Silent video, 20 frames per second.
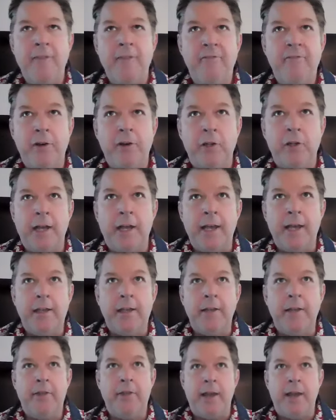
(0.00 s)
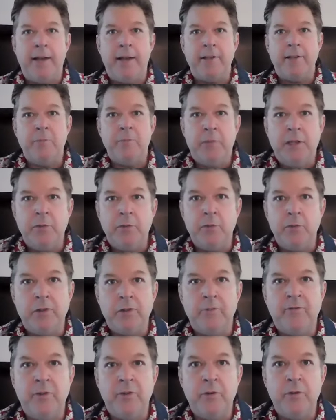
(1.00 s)
felt like that to me was
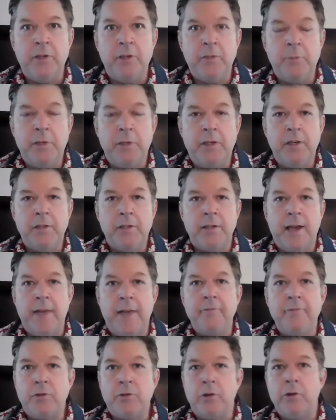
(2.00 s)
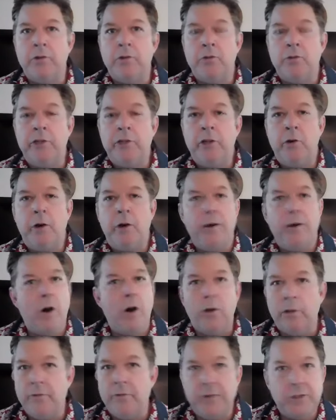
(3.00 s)
a focus because I've struggled, you know,
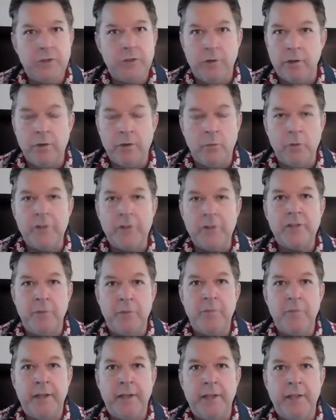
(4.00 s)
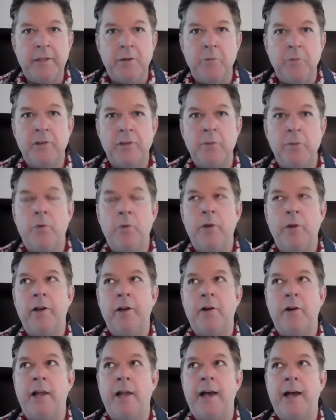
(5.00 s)
all of us struggle with something at t- some point in
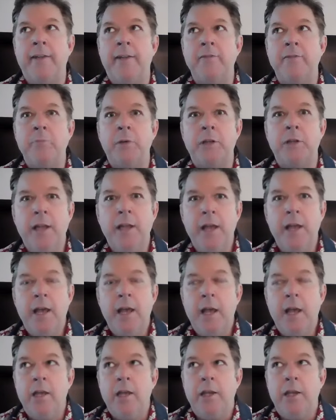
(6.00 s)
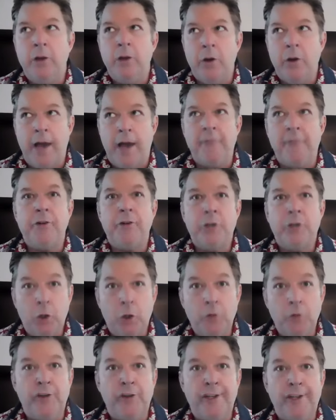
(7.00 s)
our lives. But, you know, after
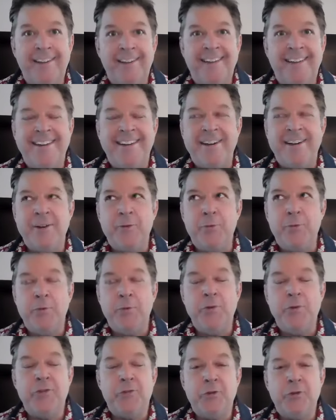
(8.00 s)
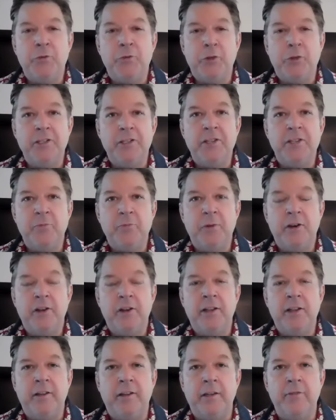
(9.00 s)
COVID, uh, we went through a really tough
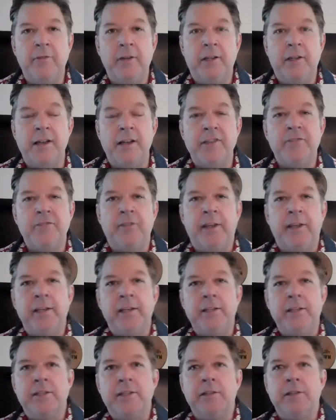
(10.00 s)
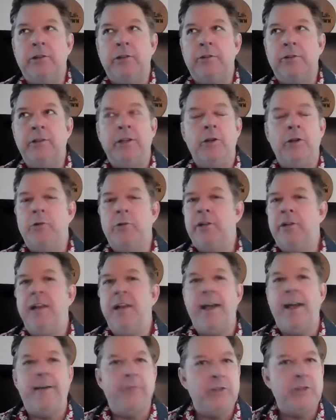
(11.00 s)
period living in Las Vegas, you know,
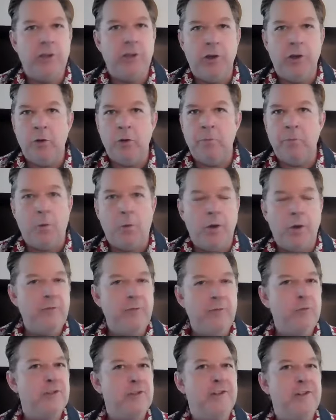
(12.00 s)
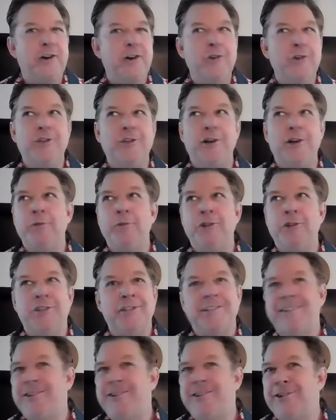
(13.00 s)
didn't have a show. My wife was in a hotel
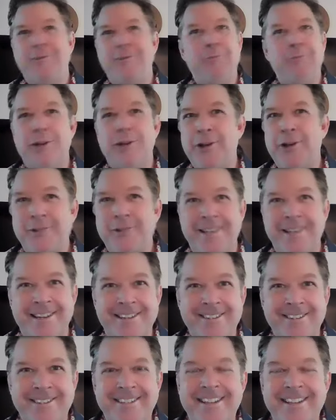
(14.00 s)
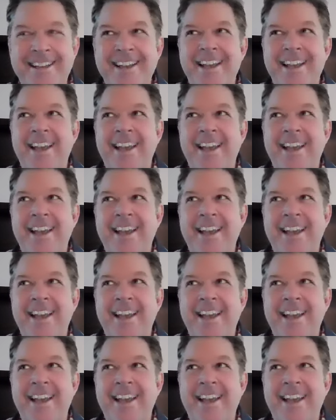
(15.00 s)
business, couldn't book hotels.